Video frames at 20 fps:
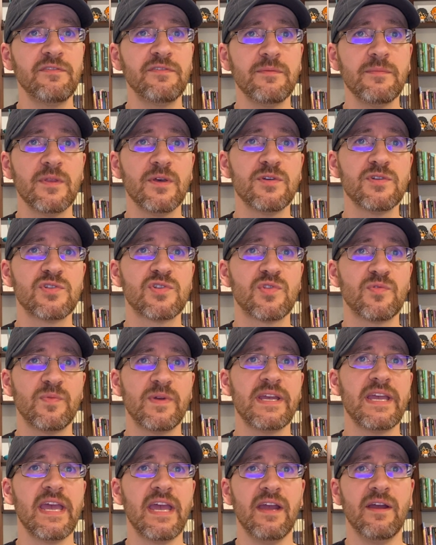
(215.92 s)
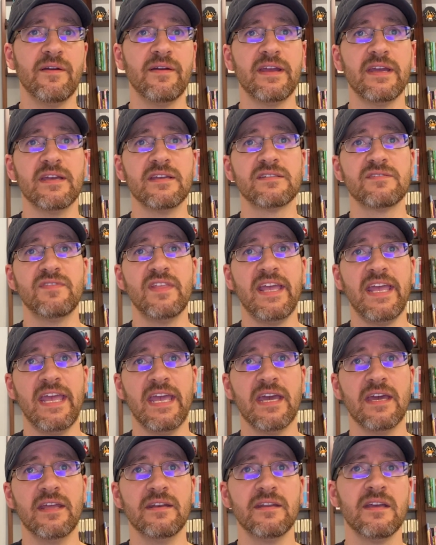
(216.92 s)
from those 3 areas of the
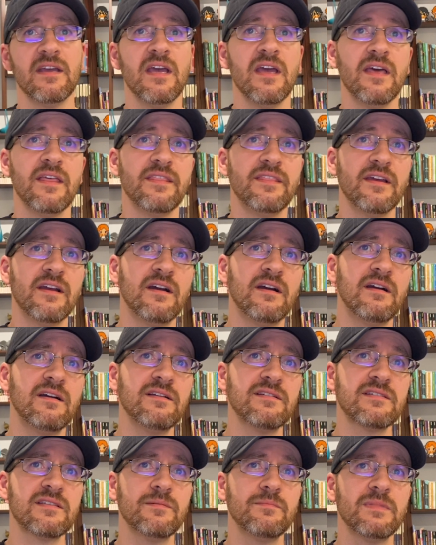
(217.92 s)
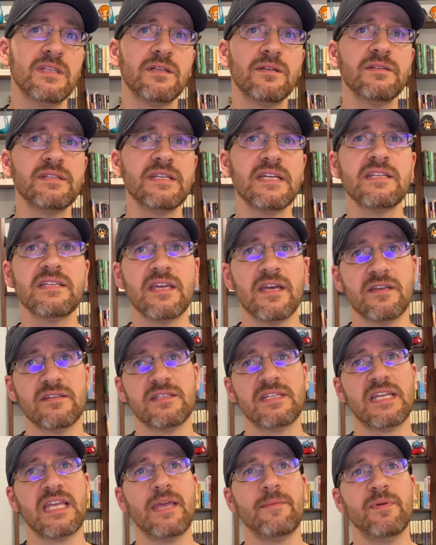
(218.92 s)
hand, there are some little details to
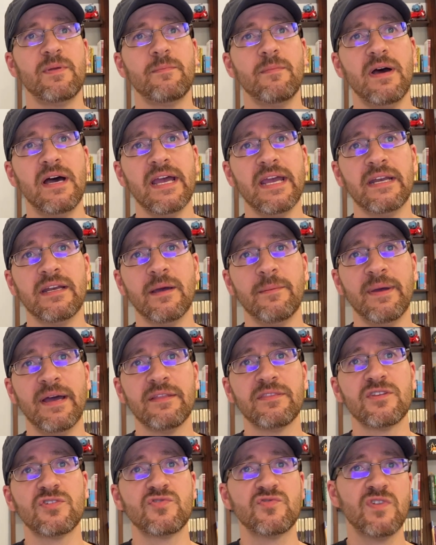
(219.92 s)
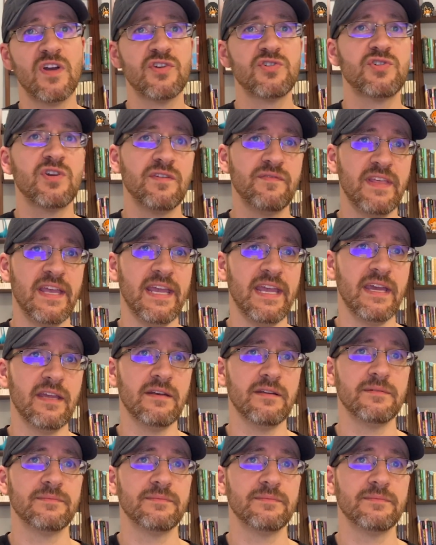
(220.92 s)
keep in mind about the structure of the hand.